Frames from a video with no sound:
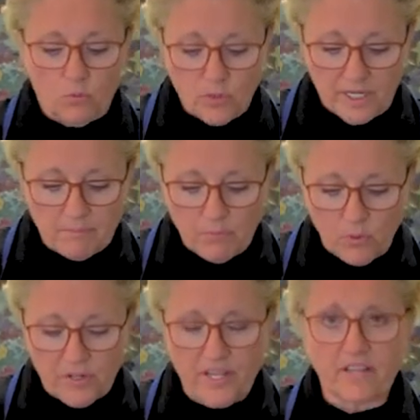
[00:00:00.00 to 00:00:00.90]
wooden
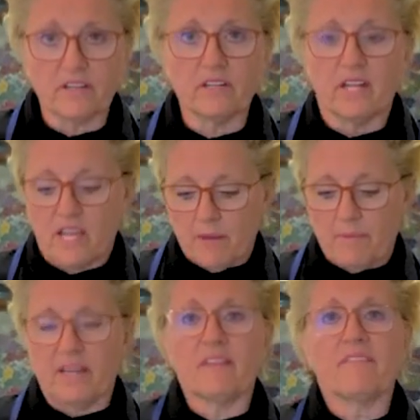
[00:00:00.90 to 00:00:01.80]
board here,
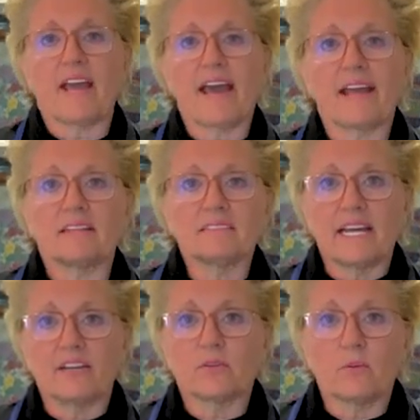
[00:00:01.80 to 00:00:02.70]
but if I had a
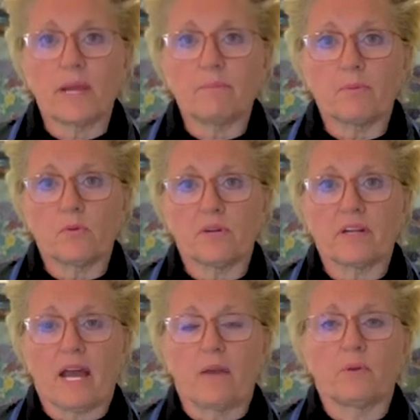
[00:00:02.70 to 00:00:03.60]
lighter weight
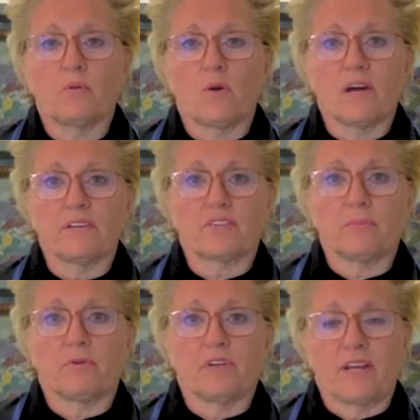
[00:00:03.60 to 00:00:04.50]
board, I would want to
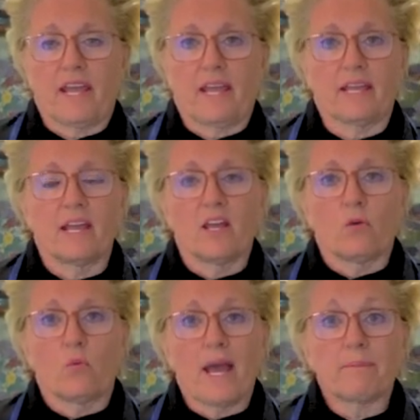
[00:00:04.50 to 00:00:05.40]
put a
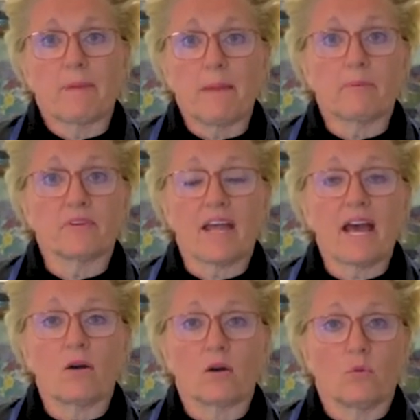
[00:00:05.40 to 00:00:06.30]
wet paper
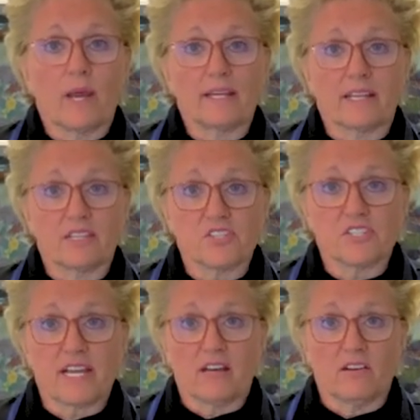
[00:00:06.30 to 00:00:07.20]
towel or a wet kitchen
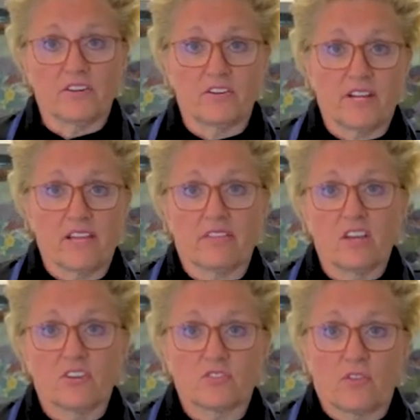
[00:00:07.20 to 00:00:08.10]
towel underneath
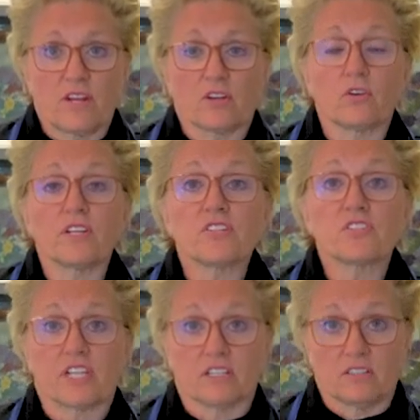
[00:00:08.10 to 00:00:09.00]
so that it couldn't
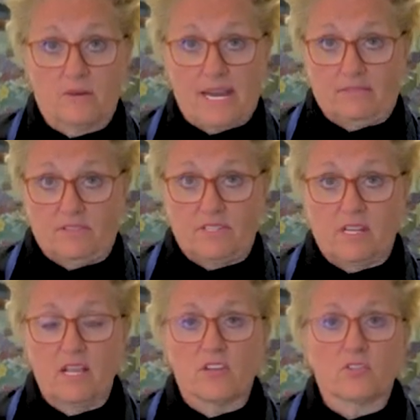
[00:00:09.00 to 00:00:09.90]
jiggle around.
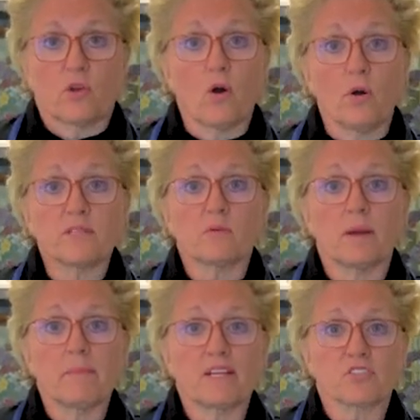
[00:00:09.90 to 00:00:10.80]
So you always
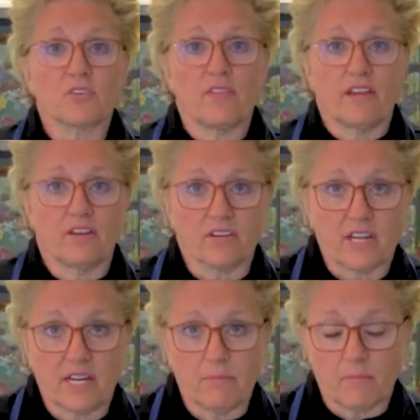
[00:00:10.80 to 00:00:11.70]
want to make sure that your
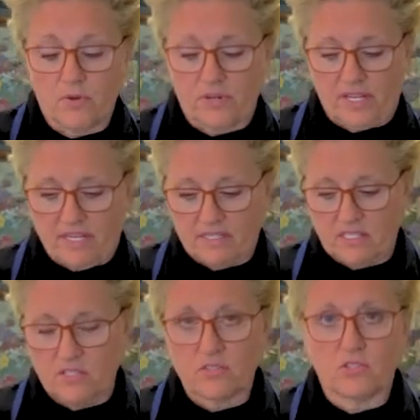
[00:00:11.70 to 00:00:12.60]
cutting board
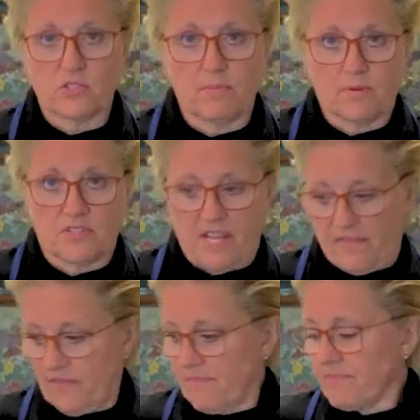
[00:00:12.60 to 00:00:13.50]
is super
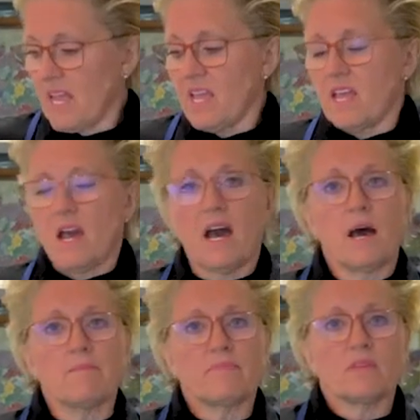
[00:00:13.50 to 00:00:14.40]
safe.
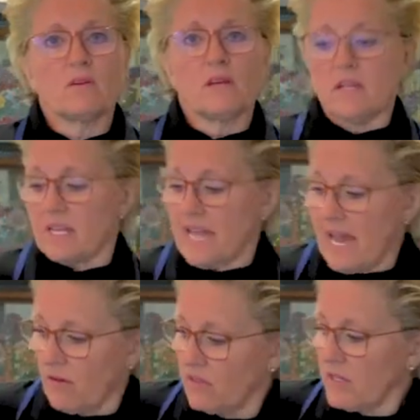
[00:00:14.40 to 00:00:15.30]
Now,